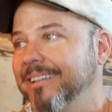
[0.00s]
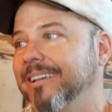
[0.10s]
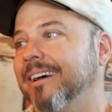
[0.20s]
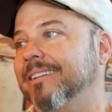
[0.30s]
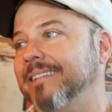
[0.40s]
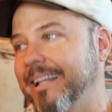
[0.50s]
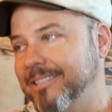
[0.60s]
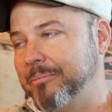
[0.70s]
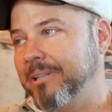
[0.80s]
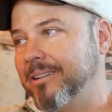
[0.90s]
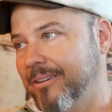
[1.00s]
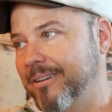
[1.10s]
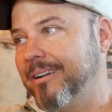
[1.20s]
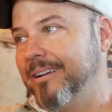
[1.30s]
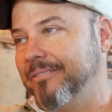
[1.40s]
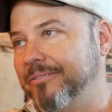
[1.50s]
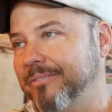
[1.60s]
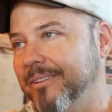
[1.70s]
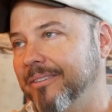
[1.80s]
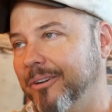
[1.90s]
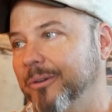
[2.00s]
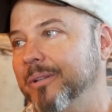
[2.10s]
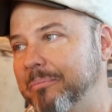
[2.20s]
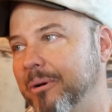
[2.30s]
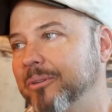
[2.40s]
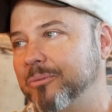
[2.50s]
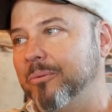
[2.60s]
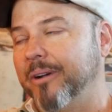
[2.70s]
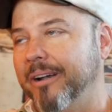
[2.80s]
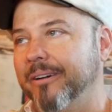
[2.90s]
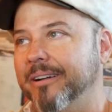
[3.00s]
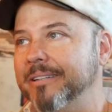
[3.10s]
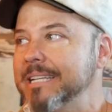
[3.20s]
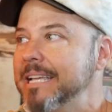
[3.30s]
land speed car of early post-war era.